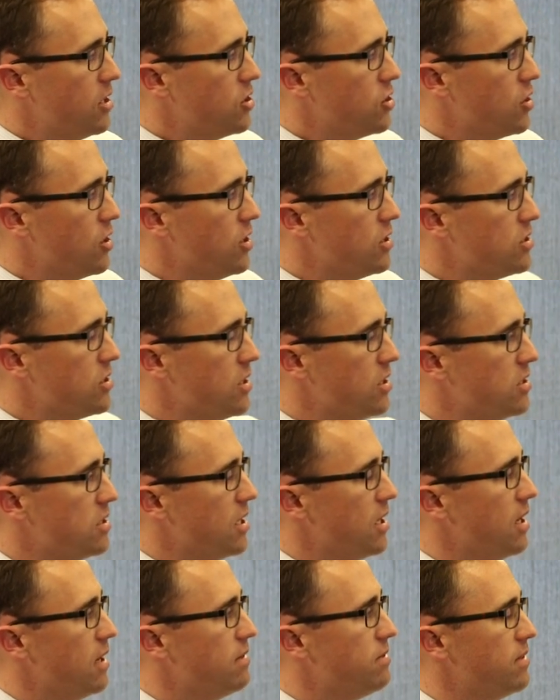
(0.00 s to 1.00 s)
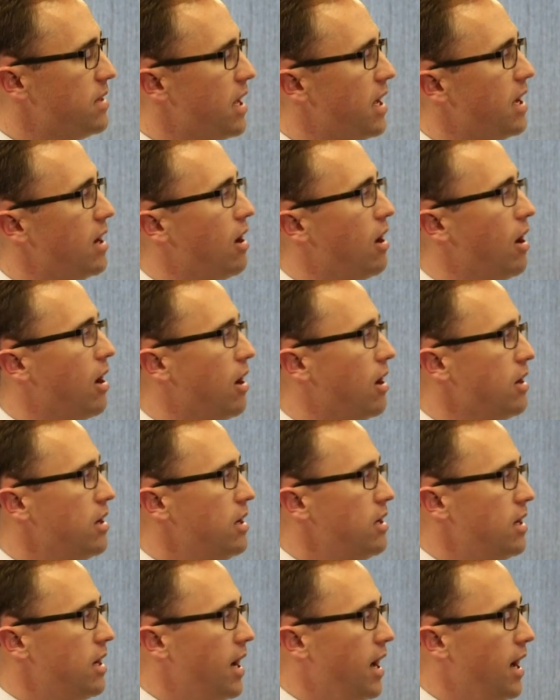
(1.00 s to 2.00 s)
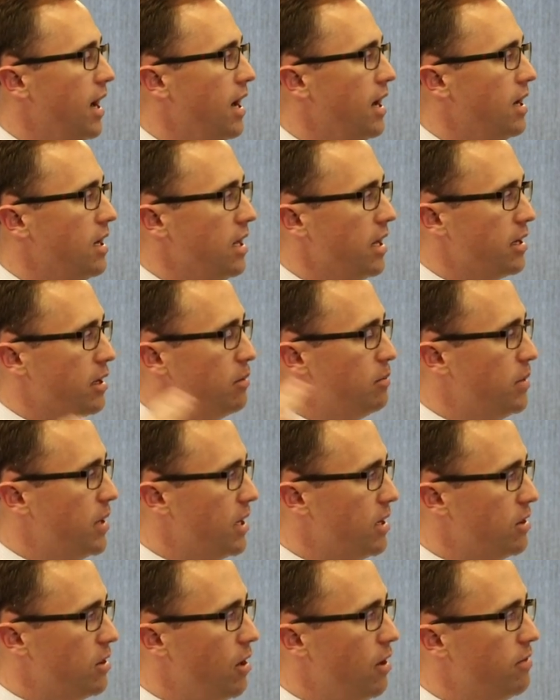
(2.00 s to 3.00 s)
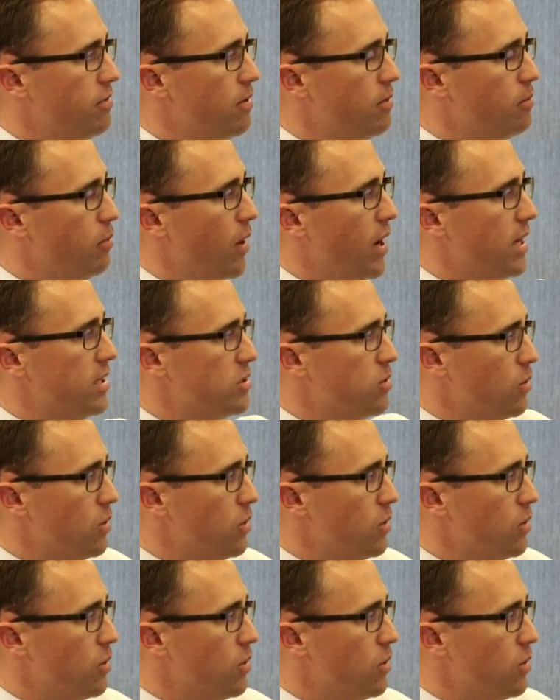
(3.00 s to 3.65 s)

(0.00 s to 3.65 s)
just as if they are uh, like a big loaf of bread.